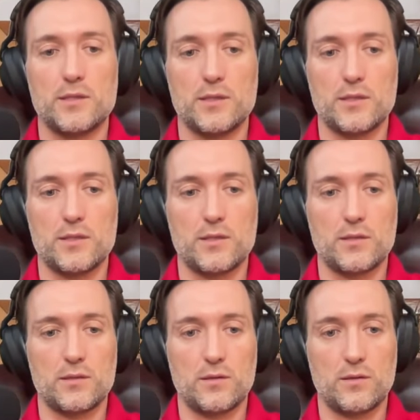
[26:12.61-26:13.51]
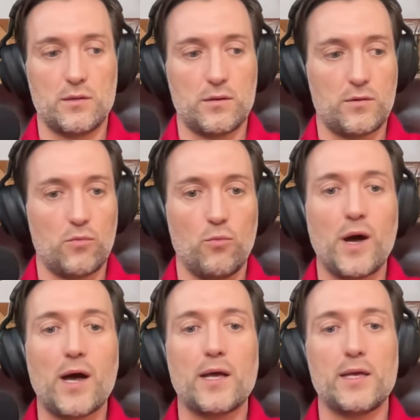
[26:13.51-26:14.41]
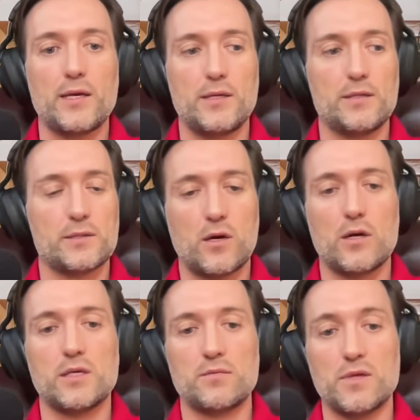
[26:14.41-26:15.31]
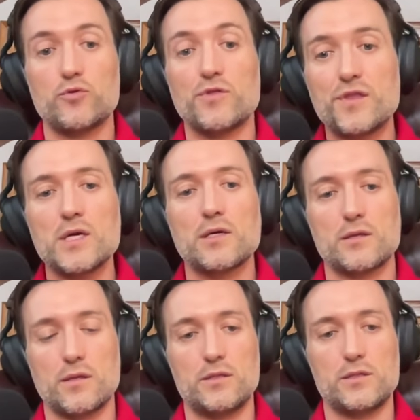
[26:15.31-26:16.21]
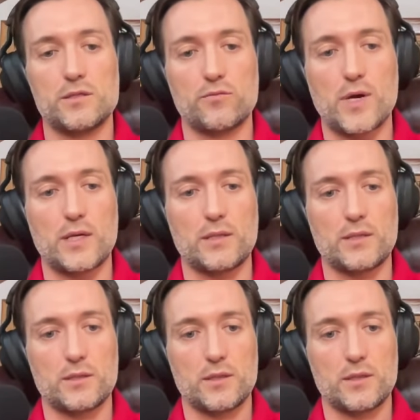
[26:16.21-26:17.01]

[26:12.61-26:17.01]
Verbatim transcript: uh, uh, uh, uh why is causing them to think that this is the right